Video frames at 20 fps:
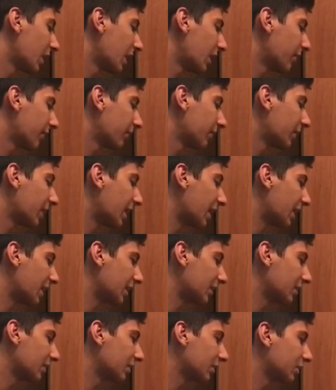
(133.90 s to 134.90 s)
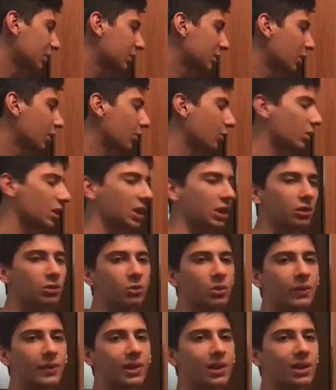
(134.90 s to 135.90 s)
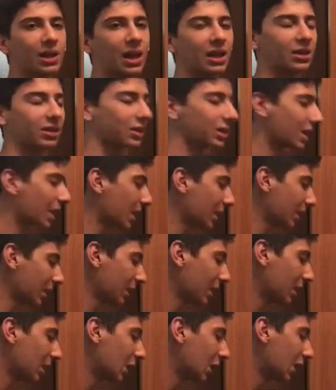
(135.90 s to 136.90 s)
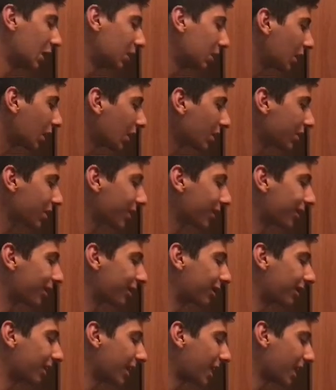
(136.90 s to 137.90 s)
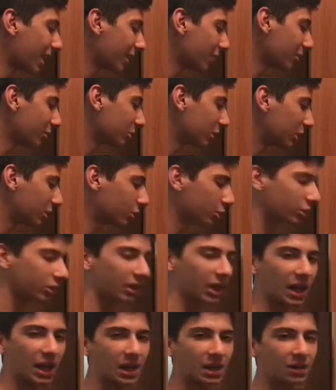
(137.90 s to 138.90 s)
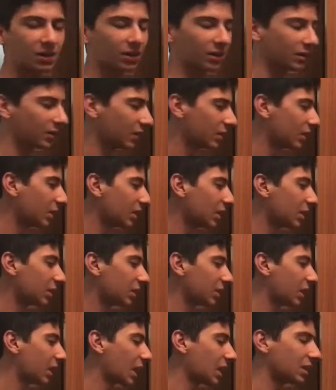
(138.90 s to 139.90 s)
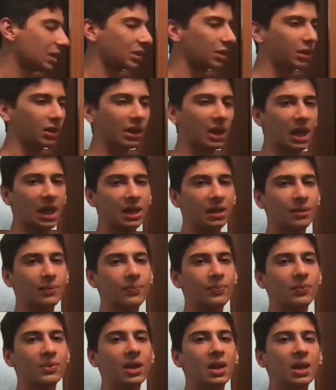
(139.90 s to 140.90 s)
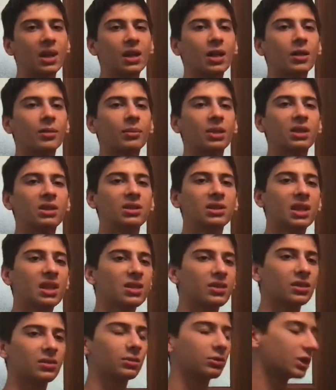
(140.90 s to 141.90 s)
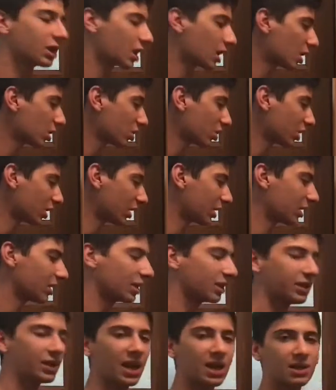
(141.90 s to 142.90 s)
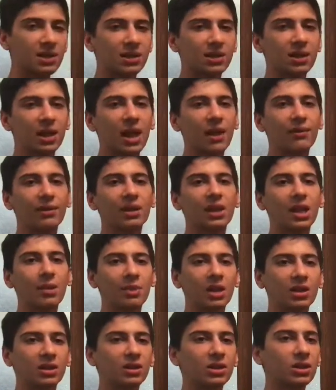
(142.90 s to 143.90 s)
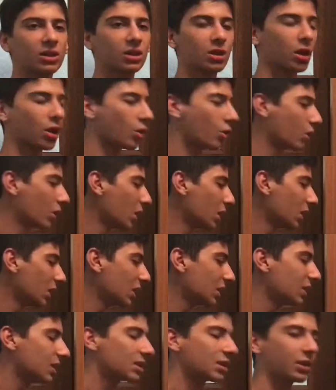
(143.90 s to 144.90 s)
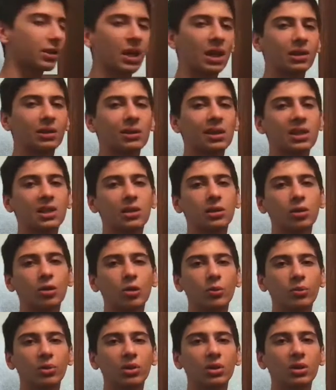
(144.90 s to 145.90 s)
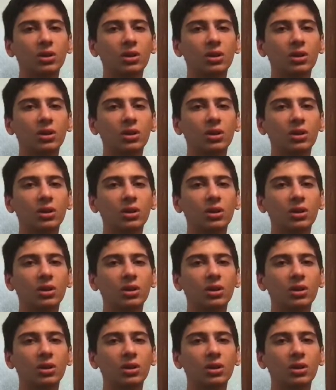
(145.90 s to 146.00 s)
f9. So here we will get 9, console log 9, return 8, and again and again. But this recursion doesn't have a limit, so it is an endless loop.